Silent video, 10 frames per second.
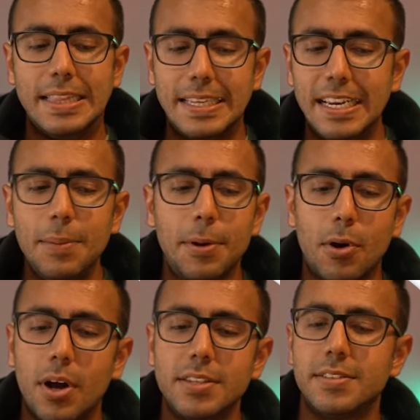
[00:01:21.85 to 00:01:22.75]
3,
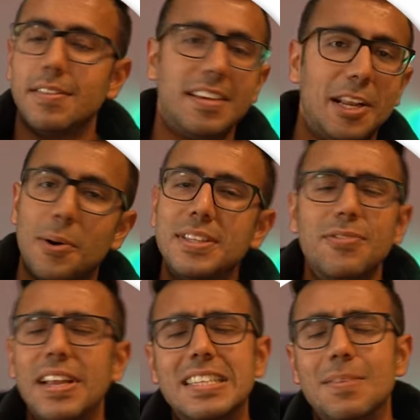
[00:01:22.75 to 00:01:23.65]
because it's a
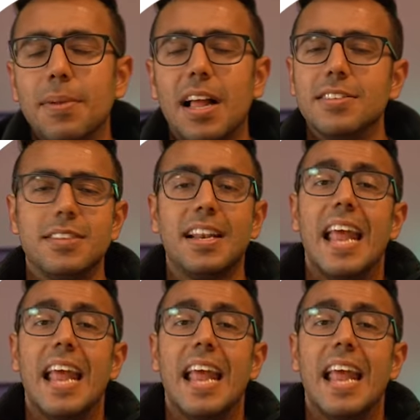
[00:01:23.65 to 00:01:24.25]
very simple answer,